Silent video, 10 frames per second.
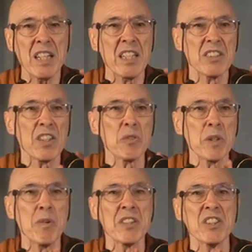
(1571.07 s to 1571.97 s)
And so we
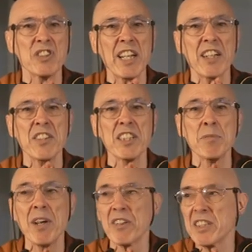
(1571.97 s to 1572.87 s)
want to share
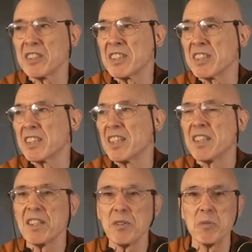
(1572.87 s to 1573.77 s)
these merits
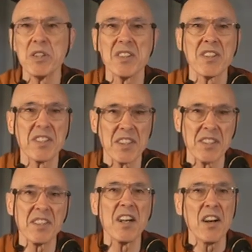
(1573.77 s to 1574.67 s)
with
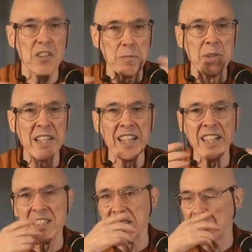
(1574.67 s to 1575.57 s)
other
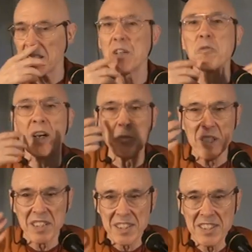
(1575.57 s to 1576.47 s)
beings when
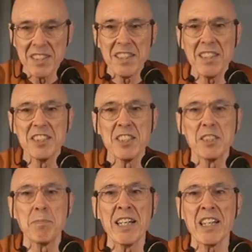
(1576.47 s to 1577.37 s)
we
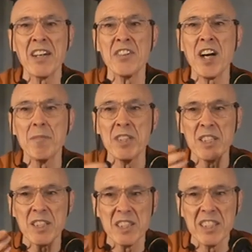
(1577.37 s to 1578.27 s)
speak on
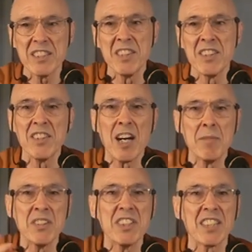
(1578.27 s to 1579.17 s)
Dhamma, listen to
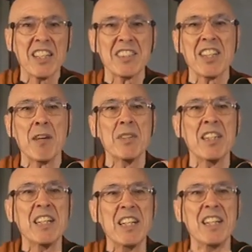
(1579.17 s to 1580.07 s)
Dhamma, discuss
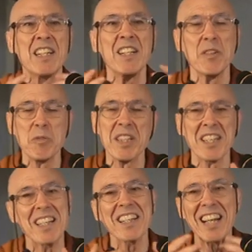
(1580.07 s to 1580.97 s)
Dhamma. We
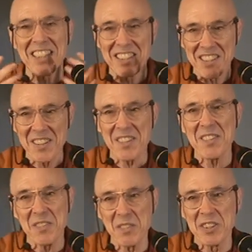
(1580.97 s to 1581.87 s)
get
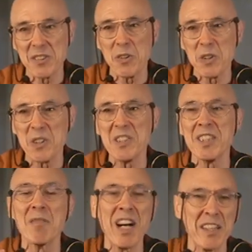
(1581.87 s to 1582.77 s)
what is called
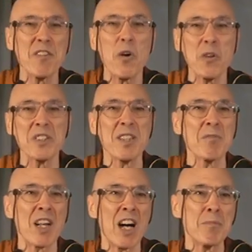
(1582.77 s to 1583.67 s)
some kind of wholesome
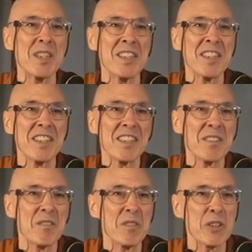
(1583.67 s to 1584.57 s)
karma.
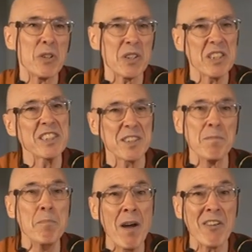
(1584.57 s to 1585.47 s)
We call this
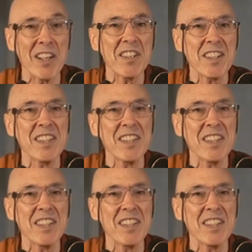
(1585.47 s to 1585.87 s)
merit.